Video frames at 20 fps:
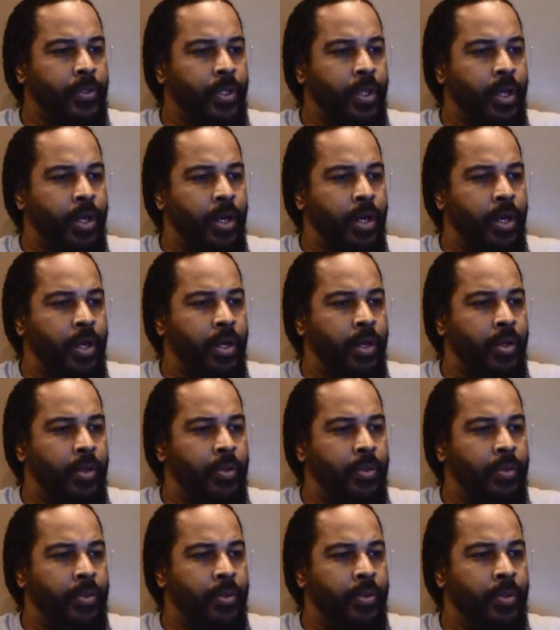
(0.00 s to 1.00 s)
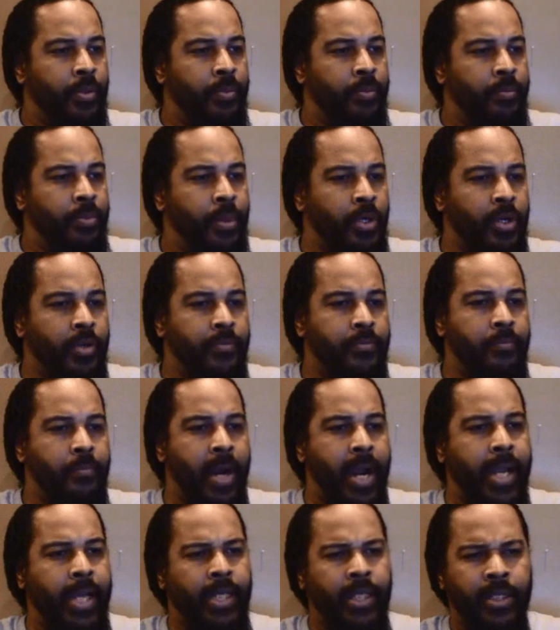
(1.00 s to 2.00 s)
the book of
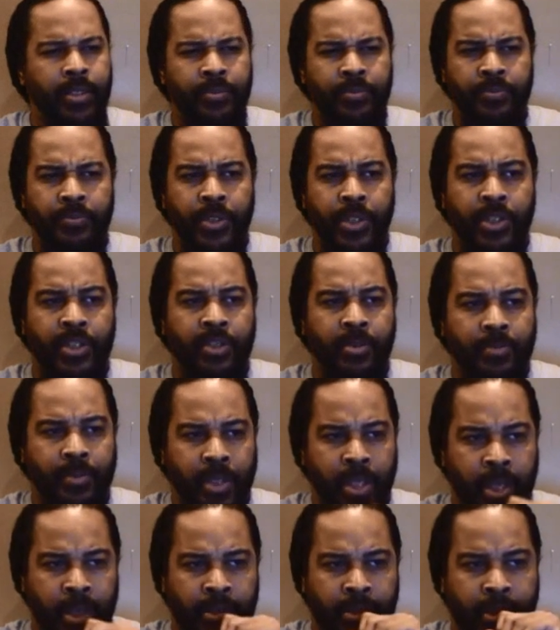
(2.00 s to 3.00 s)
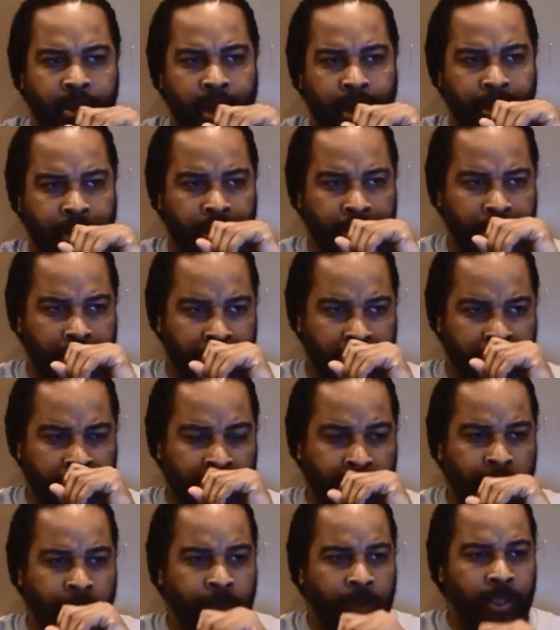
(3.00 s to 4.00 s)
Micah. Just some things touching this
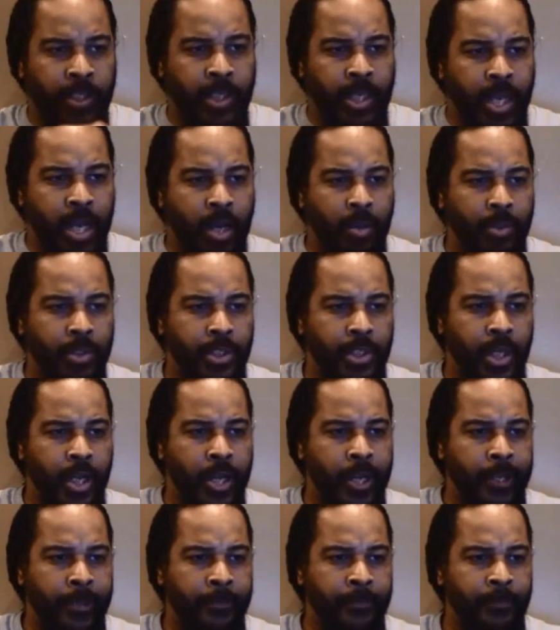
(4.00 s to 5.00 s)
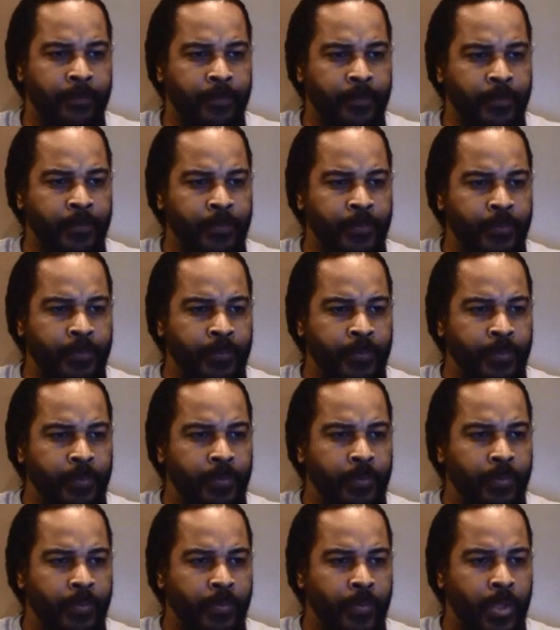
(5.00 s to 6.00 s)
concerning Yahawashi.
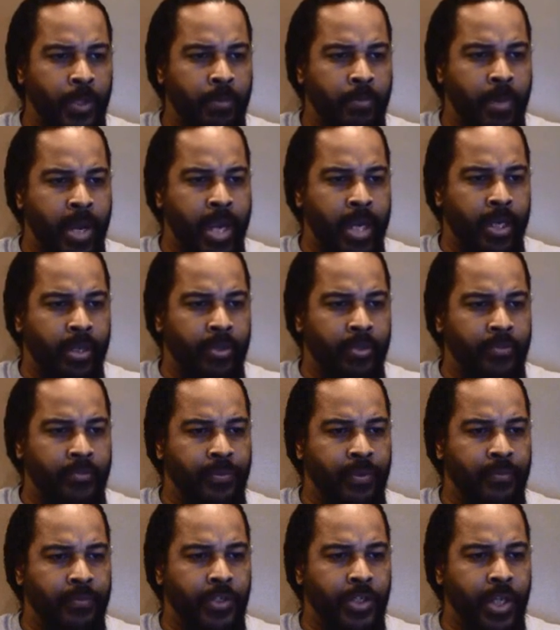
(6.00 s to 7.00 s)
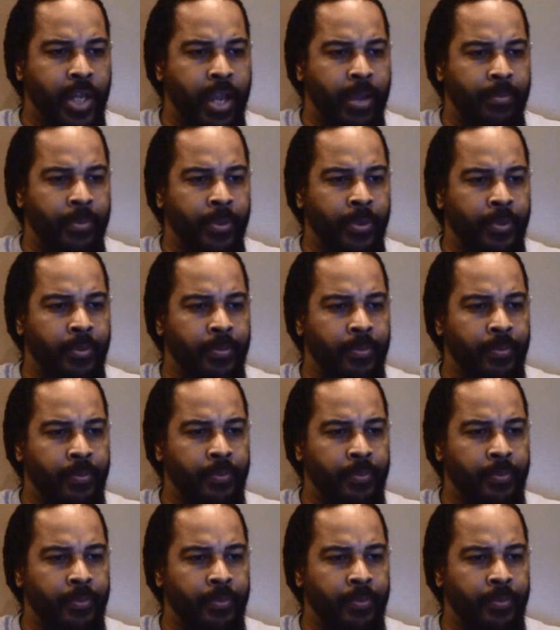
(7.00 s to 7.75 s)
Micah, the 5th chapter.